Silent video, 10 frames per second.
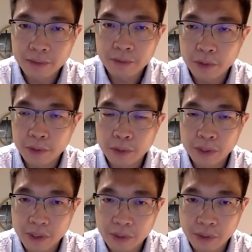four to
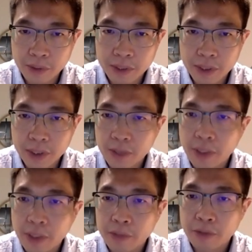zero is a
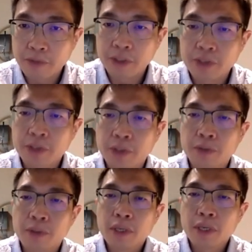direct
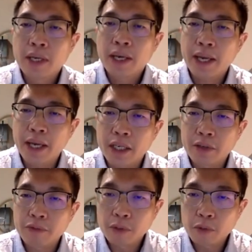reversal.
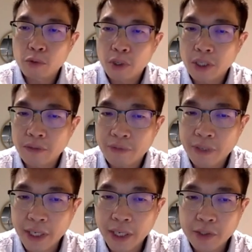And if we do
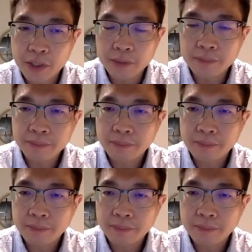quantification,